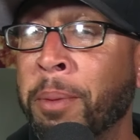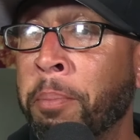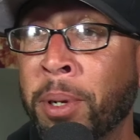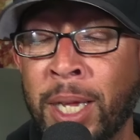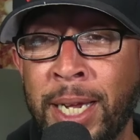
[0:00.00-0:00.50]

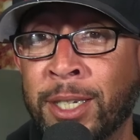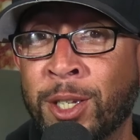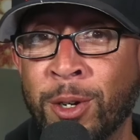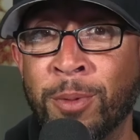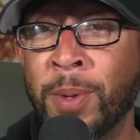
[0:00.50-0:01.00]
Please
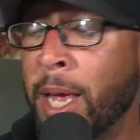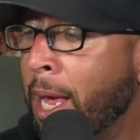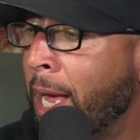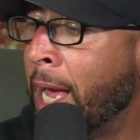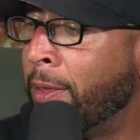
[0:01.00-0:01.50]
do.
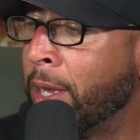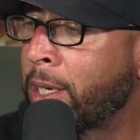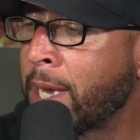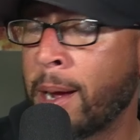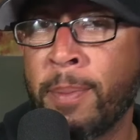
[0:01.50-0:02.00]
And this
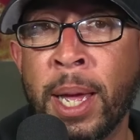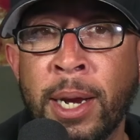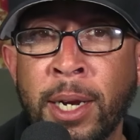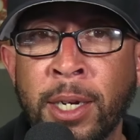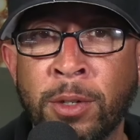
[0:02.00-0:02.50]
is how bad
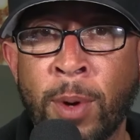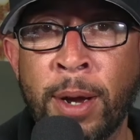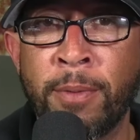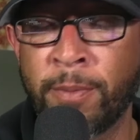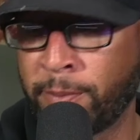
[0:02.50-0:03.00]
it is, right?
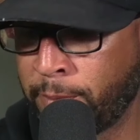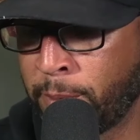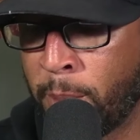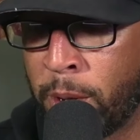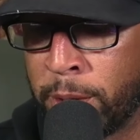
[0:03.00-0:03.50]

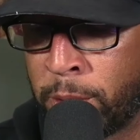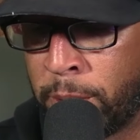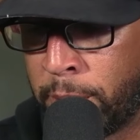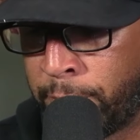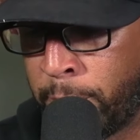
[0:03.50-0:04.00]
From all the tr-
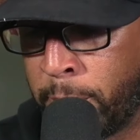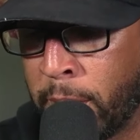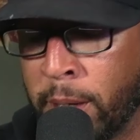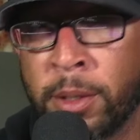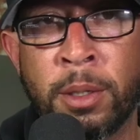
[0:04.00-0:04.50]
from
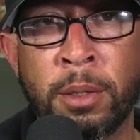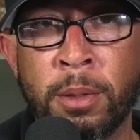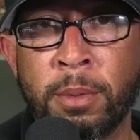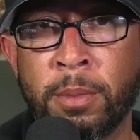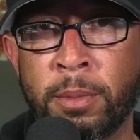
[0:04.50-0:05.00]
the
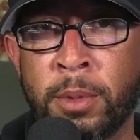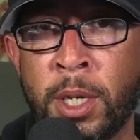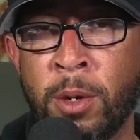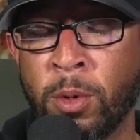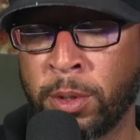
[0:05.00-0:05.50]

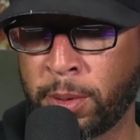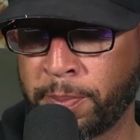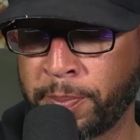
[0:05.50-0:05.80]
sequels.